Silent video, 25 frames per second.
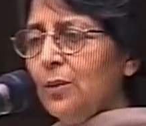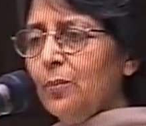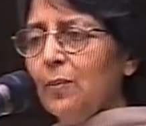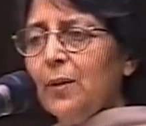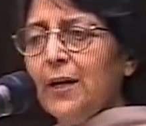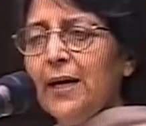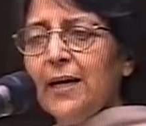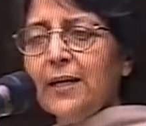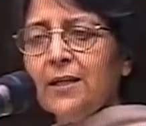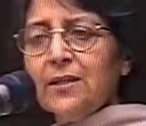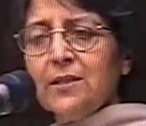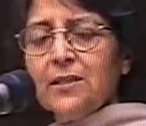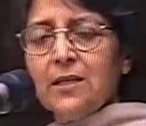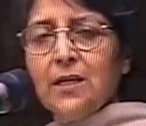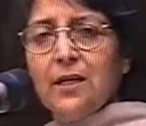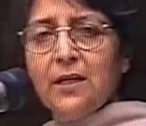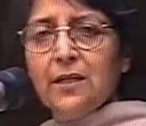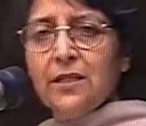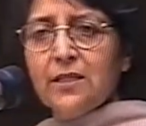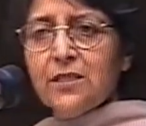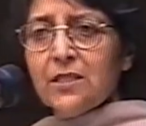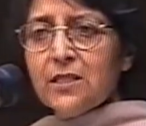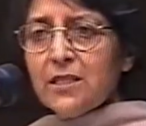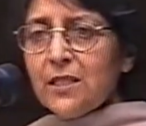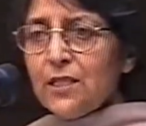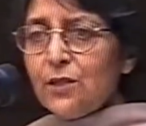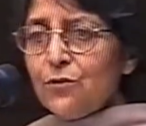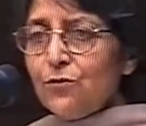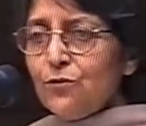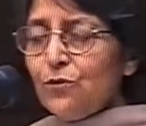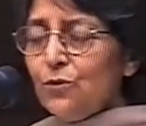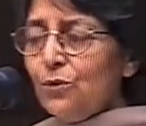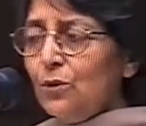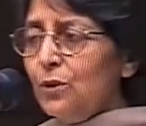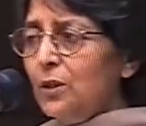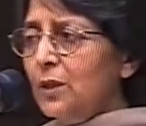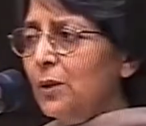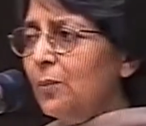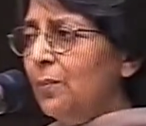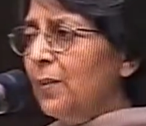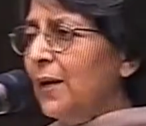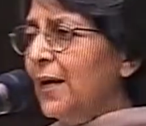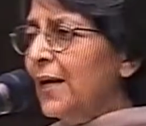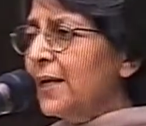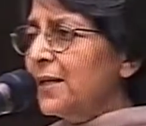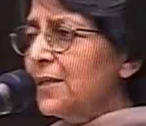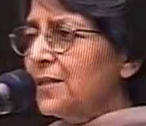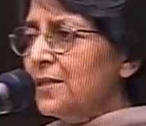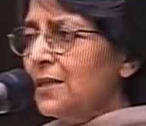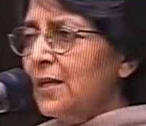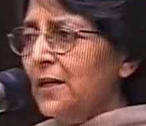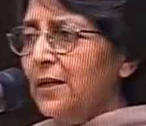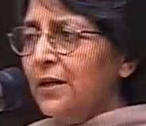the blacks are deceitful, the blacks